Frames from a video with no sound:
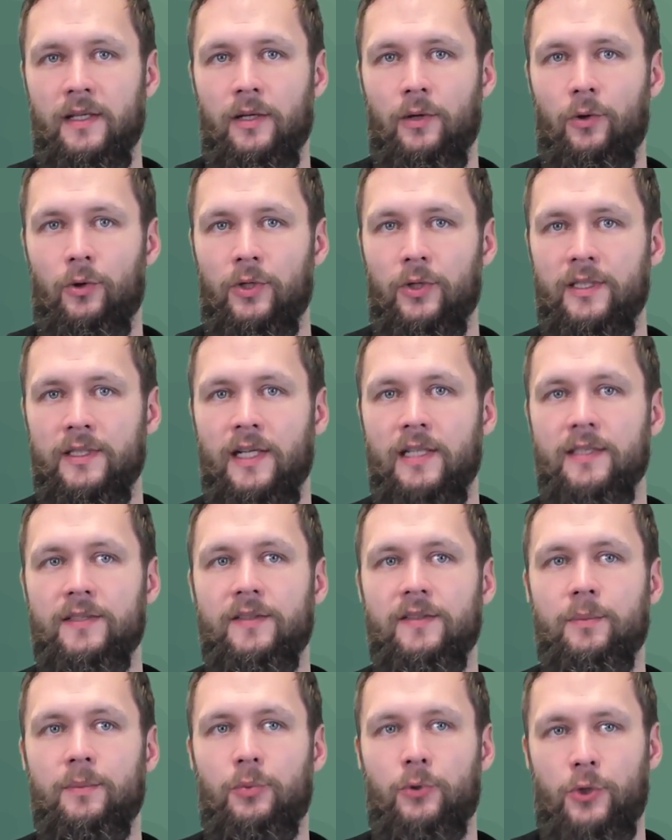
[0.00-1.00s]

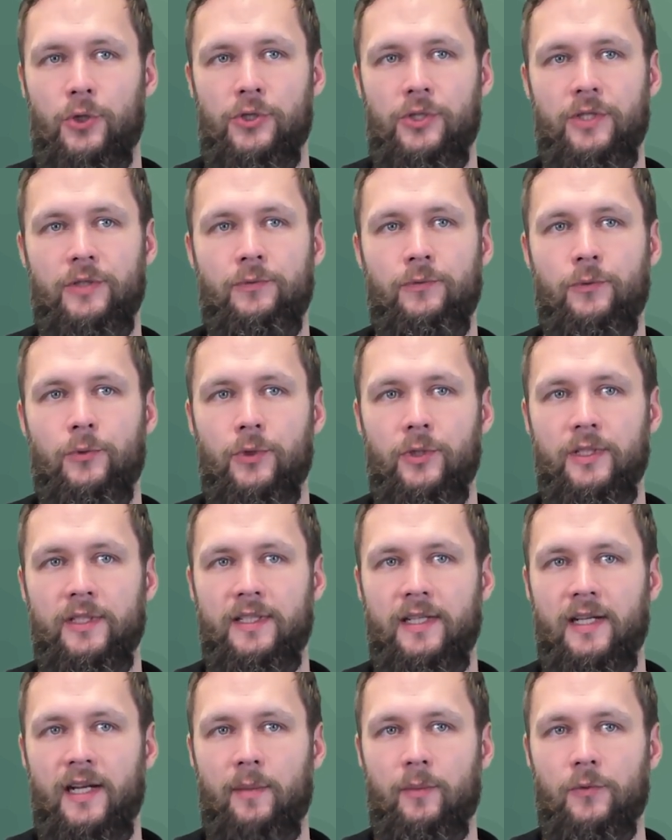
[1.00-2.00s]
organizes the project for the
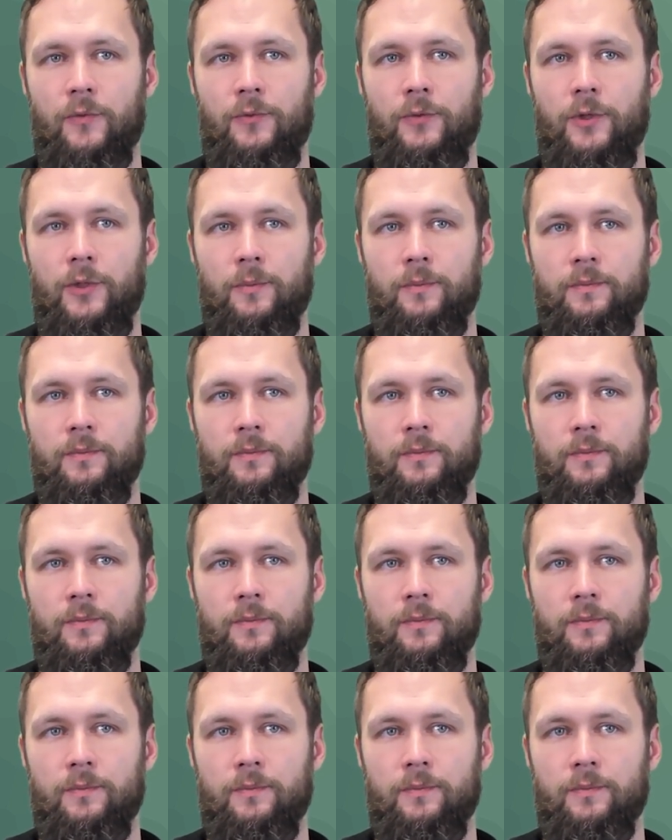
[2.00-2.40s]
Club of Rome.